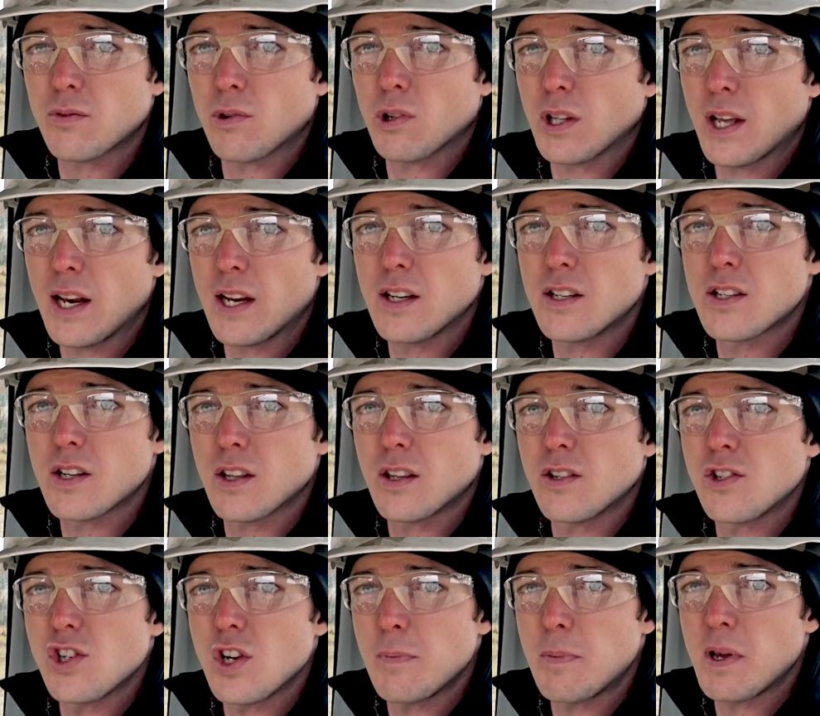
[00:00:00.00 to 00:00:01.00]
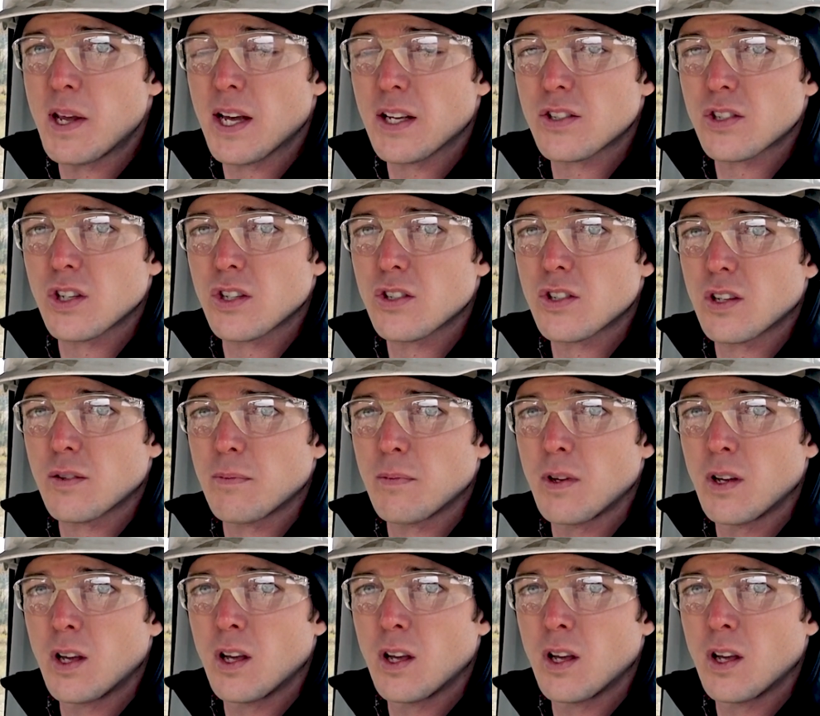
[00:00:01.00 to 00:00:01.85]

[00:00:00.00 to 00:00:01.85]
related to the GPS system,